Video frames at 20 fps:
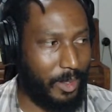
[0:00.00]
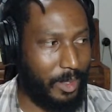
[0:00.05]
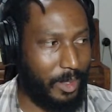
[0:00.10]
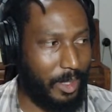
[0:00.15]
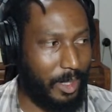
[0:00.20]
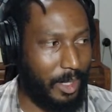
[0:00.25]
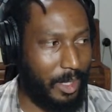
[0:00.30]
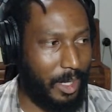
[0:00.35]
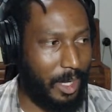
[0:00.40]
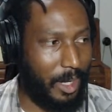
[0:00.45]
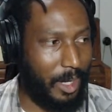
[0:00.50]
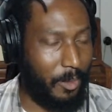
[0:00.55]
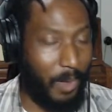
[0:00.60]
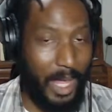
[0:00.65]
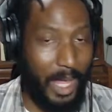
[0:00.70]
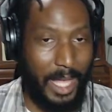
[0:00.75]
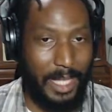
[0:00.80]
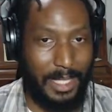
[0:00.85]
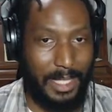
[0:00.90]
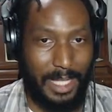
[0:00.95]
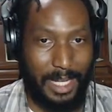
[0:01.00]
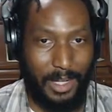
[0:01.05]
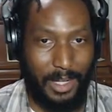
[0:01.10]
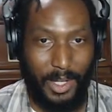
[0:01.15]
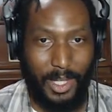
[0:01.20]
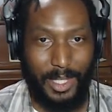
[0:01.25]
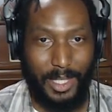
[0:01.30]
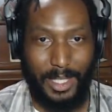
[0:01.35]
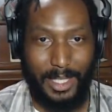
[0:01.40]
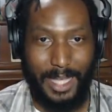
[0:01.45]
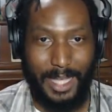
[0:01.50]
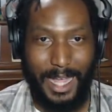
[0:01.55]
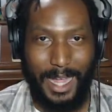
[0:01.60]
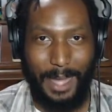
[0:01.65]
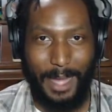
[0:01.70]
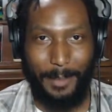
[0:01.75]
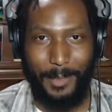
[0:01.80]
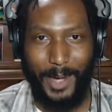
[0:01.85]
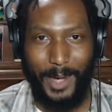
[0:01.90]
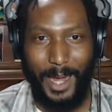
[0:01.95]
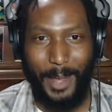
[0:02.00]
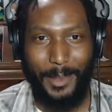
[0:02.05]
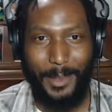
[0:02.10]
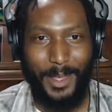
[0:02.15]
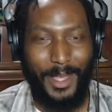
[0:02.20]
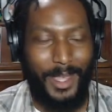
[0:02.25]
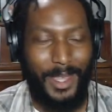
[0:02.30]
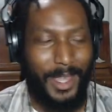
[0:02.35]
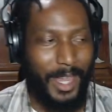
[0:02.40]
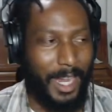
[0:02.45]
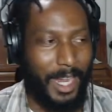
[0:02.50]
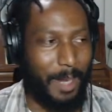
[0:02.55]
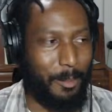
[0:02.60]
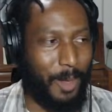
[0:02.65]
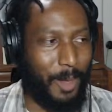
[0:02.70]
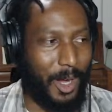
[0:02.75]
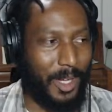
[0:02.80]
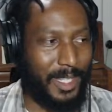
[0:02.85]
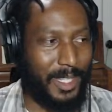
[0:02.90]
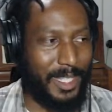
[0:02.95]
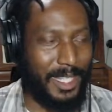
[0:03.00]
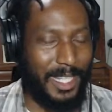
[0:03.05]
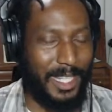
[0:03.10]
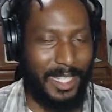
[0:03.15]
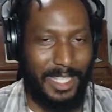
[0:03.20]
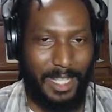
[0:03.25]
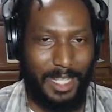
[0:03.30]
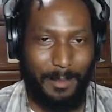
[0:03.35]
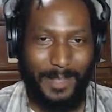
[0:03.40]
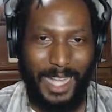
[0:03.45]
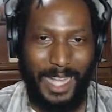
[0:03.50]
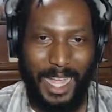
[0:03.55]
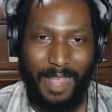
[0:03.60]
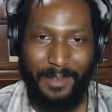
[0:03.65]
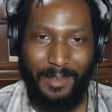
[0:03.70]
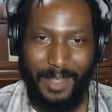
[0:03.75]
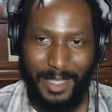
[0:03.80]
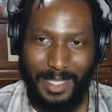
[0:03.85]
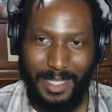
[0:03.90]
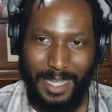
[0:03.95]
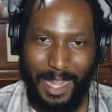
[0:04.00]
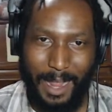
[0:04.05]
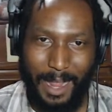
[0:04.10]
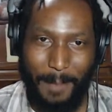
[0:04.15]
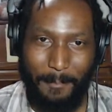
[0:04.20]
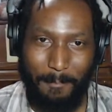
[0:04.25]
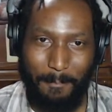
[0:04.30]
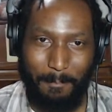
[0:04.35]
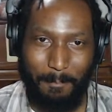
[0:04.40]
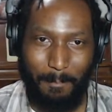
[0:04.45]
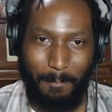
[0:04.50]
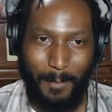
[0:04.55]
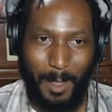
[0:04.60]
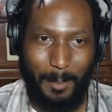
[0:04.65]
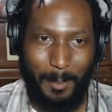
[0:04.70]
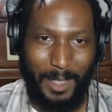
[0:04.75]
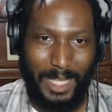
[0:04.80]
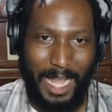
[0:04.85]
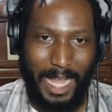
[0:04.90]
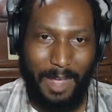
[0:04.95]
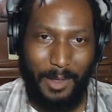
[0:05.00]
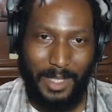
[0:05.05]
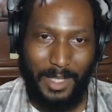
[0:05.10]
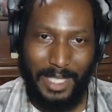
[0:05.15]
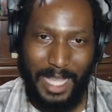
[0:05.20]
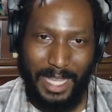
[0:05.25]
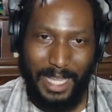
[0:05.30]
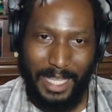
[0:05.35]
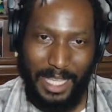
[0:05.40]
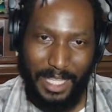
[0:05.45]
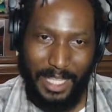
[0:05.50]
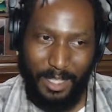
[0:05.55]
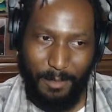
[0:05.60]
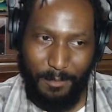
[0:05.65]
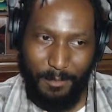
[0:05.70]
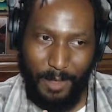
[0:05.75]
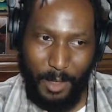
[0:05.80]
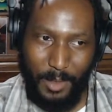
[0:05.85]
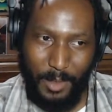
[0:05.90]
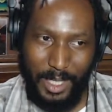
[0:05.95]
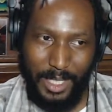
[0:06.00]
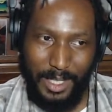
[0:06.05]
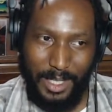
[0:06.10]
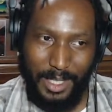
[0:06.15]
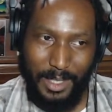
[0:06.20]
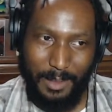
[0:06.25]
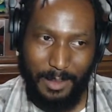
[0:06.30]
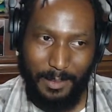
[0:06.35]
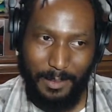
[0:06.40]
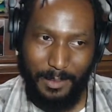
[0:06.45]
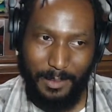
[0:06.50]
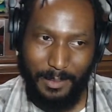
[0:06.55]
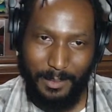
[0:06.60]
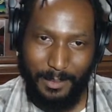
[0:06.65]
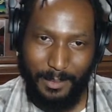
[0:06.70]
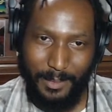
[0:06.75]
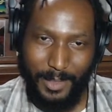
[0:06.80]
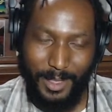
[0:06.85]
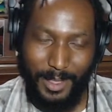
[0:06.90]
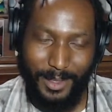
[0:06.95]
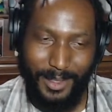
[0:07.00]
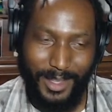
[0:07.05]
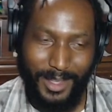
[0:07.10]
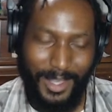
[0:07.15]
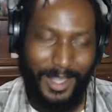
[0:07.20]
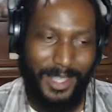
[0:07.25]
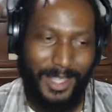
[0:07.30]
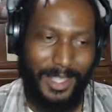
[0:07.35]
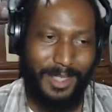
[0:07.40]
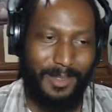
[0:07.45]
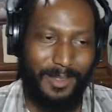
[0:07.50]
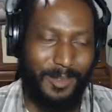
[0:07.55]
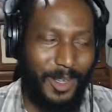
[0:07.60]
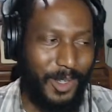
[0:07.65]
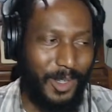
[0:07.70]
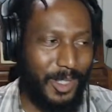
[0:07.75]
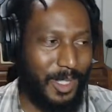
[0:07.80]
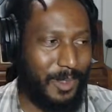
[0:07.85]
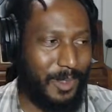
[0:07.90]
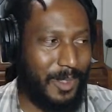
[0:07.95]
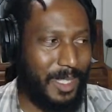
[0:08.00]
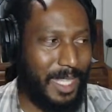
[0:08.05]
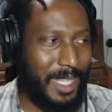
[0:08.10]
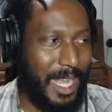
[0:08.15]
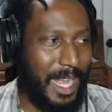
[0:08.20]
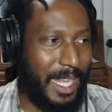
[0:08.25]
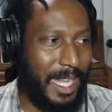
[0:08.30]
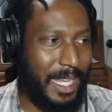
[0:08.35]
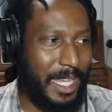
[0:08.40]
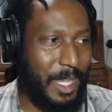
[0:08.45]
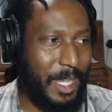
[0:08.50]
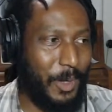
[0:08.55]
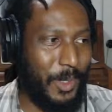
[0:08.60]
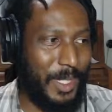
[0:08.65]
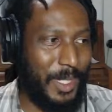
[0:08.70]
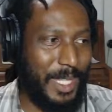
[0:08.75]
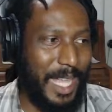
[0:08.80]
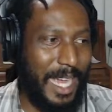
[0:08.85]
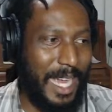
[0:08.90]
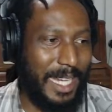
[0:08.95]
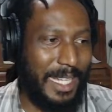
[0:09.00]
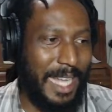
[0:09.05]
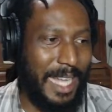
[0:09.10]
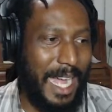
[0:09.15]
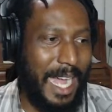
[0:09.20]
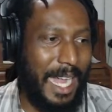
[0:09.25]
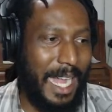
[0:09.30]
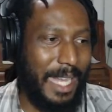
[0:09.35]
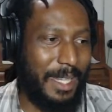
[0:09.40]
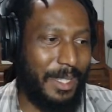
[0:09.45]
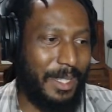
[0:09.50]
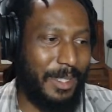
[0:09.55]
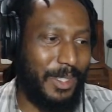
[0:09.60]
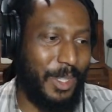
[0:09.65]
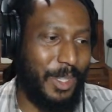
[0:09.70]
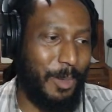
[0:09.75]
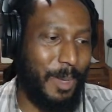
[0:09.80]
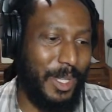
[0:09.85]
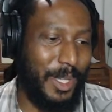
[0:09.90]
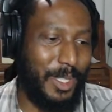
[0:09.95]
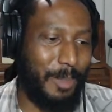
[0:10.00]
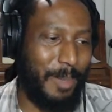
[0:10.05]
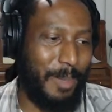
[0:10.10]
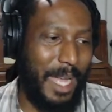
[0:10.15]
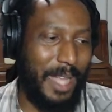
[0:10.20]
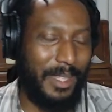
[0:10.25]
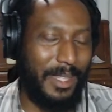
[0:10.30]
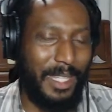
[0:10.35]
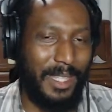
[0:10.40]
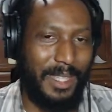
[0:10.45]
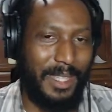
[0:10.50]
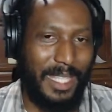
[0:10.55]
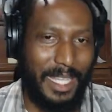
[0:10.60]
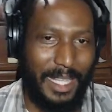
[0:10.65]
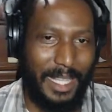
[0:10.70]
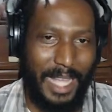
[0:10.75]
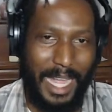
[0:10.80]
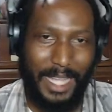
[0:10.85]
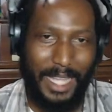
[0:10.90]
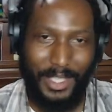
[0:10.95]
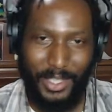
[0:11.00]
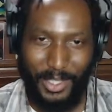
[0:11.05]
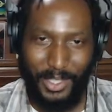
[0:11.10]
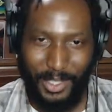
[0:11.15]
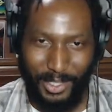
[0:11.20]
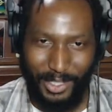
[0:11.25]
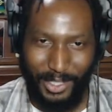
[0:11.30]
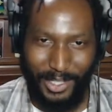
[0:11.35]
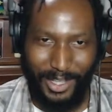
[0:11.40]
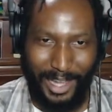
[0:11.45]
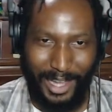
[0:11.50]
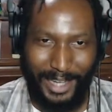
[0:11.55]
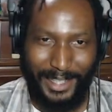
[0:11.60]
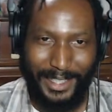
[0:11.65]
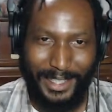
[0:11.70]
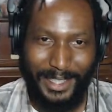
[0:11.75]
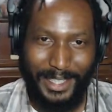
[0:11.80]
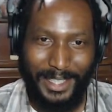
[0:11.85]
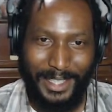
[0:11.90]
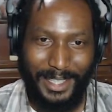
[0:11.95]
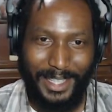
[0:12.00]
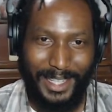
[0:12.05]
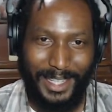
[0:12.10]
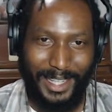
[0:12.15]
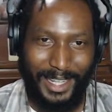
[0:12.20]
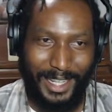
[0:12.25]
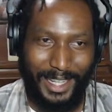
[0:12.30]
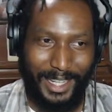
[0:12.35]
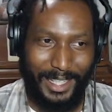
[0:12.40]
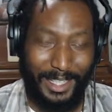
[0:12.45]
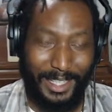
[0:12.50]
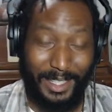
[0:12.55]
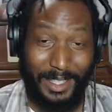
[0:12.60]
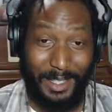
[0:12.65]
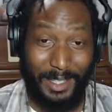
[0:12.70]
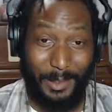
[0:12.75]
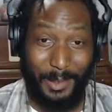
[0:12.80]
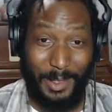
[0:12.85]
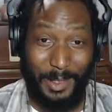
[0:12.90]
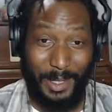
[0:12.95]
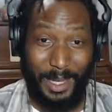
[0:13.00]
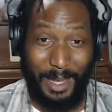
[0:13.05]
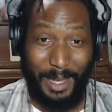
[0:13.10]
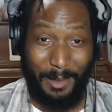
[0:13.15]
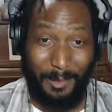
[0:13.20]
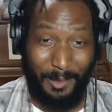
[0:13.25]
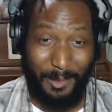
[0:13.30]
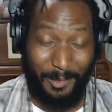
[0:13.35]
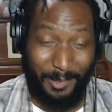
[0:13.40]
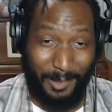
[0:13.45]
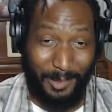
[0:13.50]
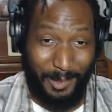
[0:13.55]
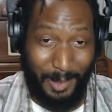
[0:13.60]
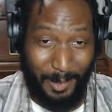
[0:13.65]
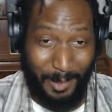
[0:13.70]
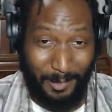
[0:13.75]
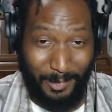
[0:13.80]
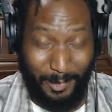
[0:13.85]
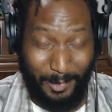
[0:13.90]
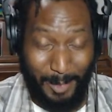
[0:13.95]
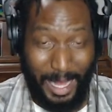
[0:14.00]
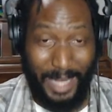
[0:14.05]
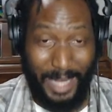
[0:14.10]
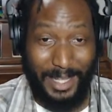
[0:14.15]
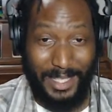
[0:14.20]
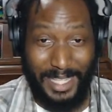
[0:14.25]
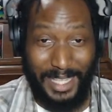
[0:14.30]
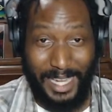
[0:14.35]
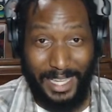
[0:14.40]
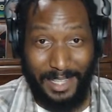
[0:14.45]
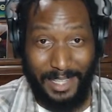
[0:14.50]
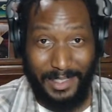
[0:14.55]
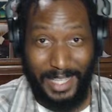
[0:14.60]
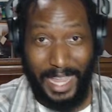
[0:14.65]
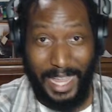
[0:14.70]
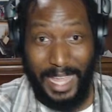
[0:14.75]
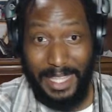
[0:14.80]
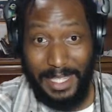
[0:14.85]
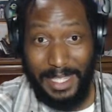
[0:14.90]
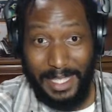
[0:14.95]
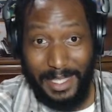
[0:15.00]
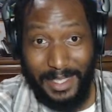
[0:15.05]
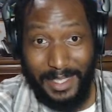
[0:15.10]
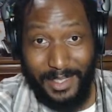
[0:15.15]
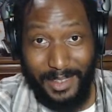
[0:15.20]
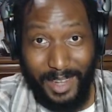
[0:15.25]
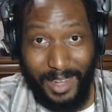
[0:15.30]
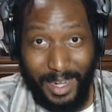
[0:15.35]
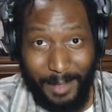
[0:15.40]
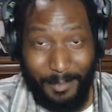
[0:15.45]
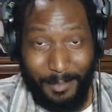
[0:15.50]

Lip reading: ways like all the time, right? And Marx did a deep dive into that. But that was like his focus. His focus was that. He was like not so much about the theological, like my understanding, he was an atheist, right?